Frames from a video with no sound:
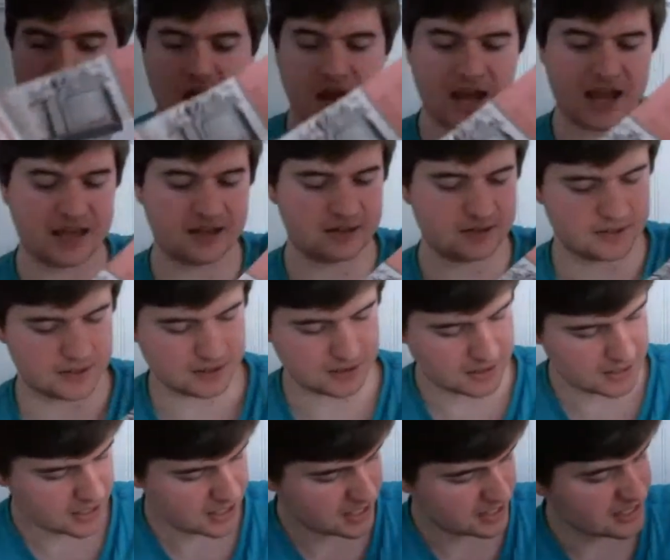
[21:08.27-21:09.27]
got.
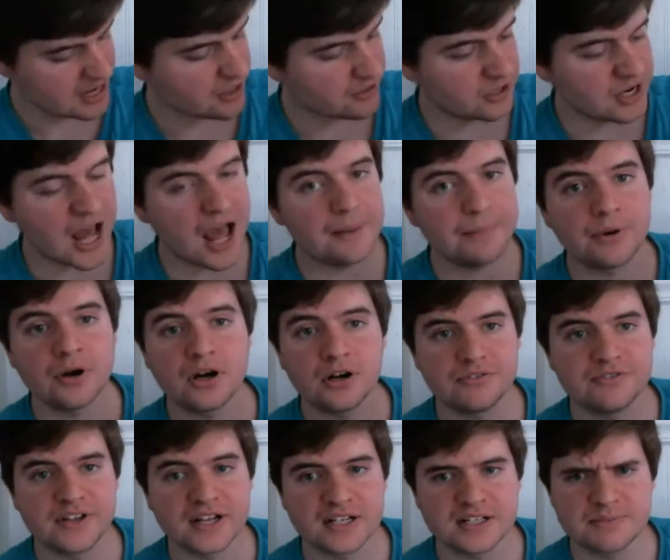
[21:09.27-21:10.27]
Now they're not
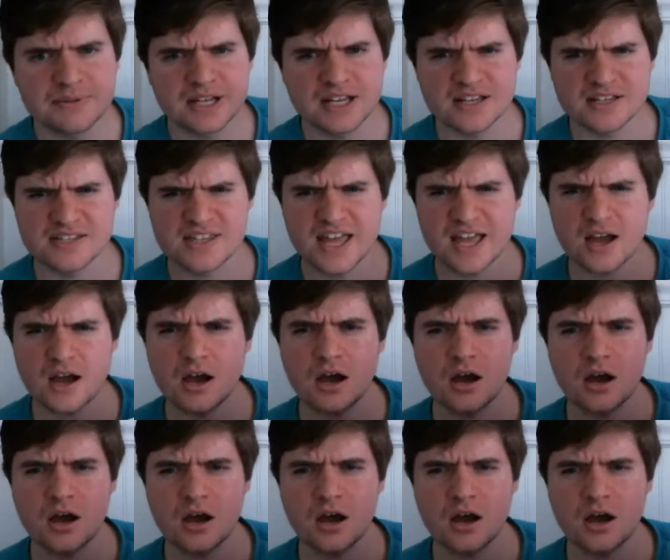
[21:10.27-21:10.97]
perfect because they